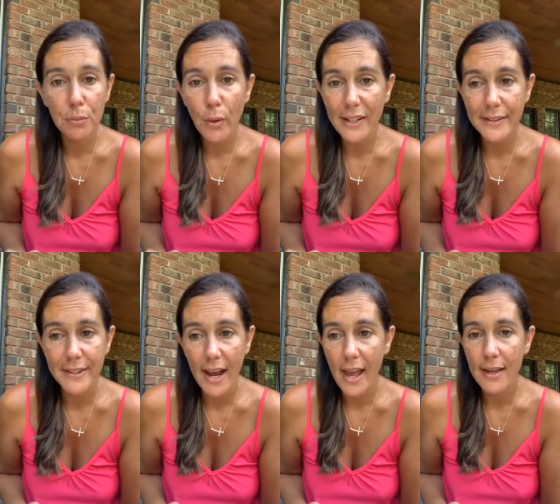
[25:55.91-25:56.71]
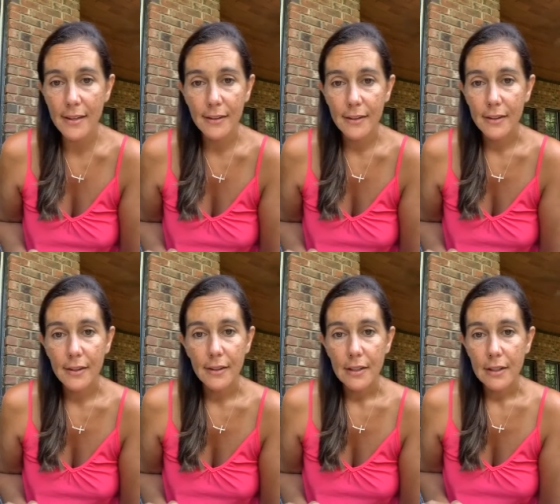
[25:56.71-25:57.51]
Wednesday.
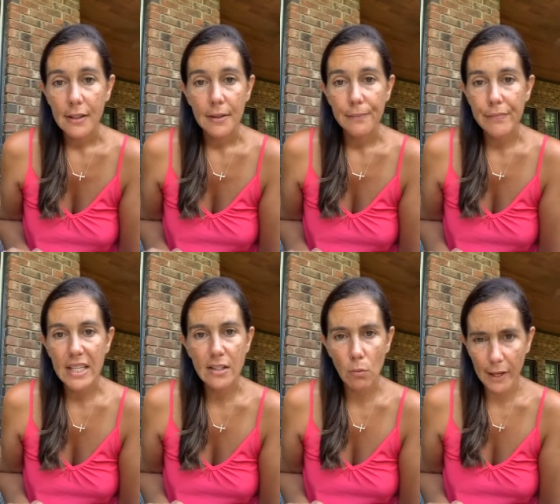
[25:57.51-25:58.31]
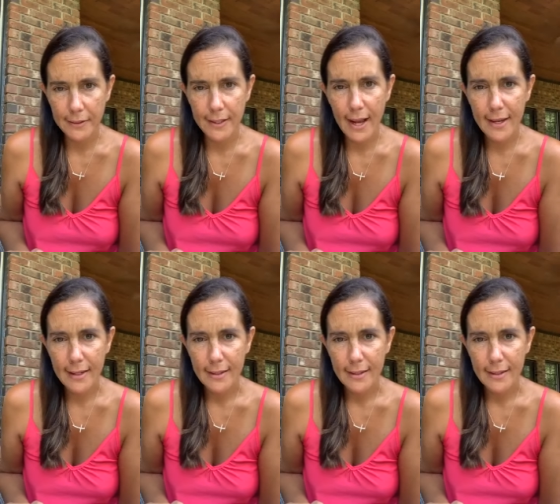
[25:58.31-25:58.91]
Is it Wednesday?